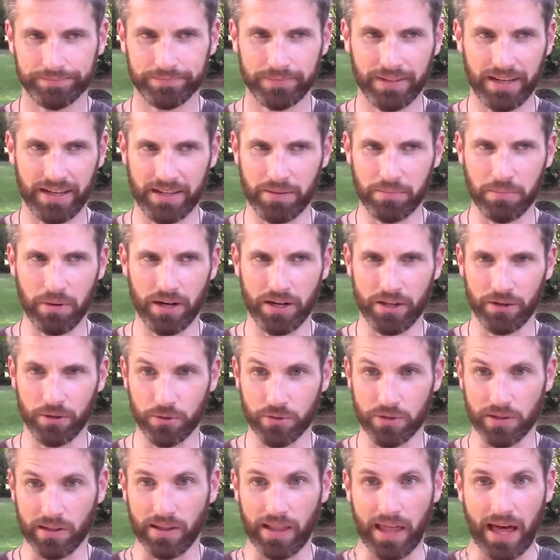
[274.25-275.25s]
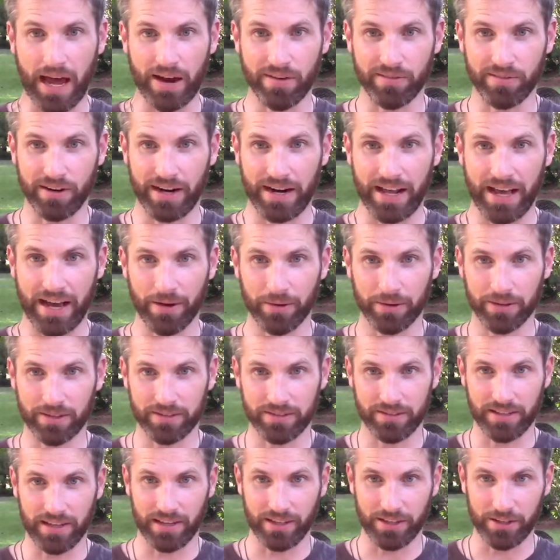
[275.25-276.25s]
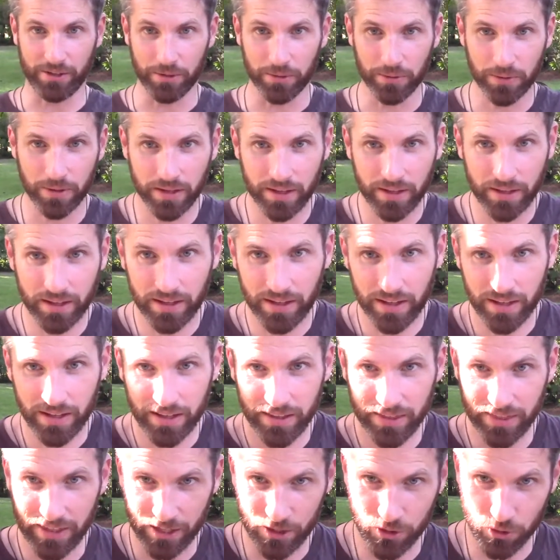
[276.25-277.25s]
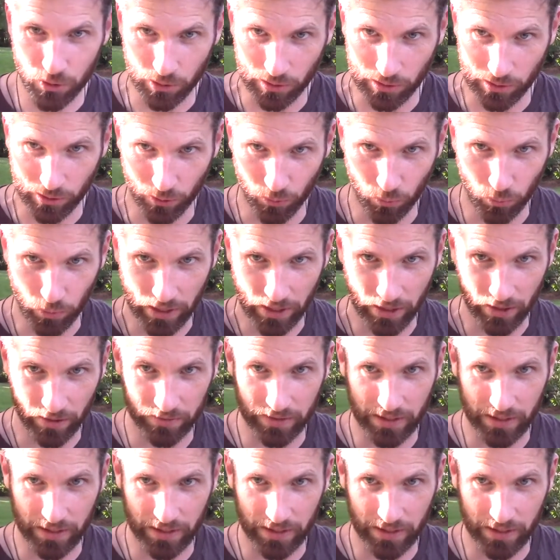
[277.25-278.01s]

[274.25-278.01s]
Anybody who's alive right now can tell you things are a little weird.